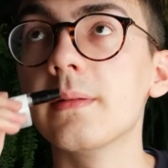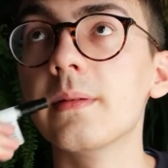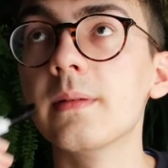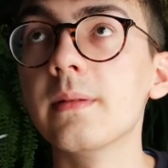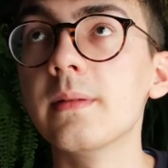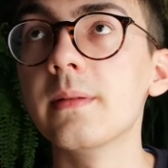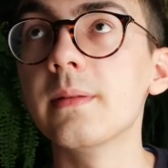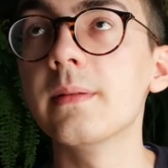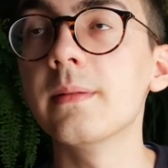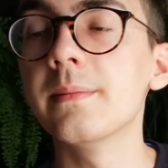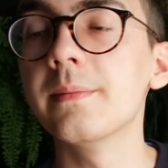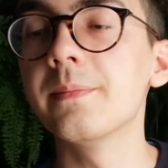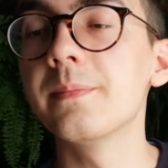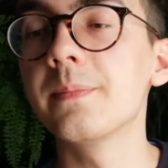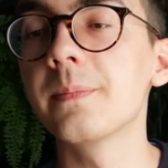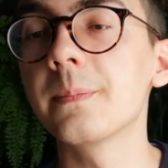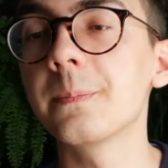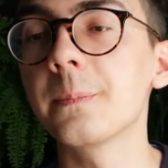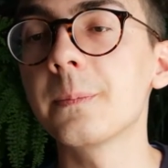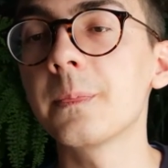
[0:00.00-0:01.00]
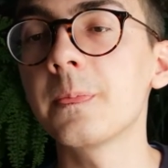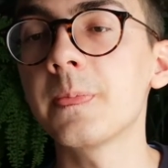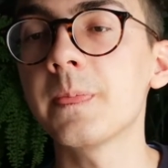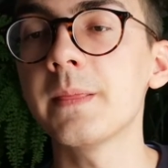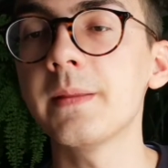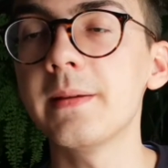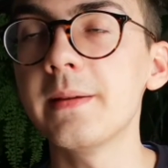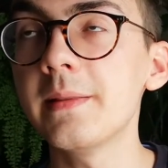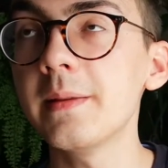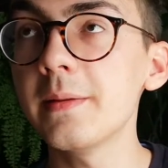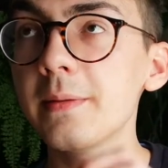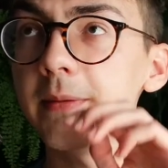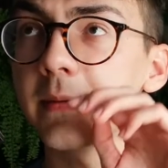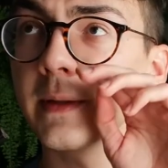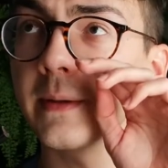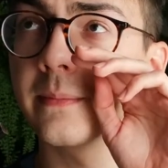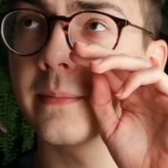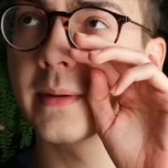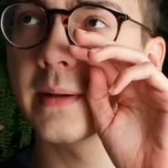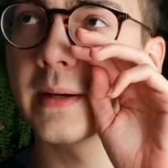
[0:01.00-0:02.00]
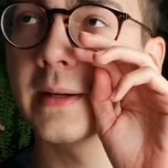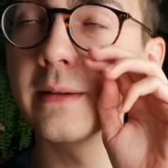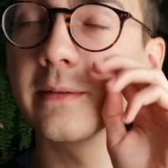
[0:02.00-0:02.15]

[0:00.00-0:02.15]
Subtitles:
Um, it has some kind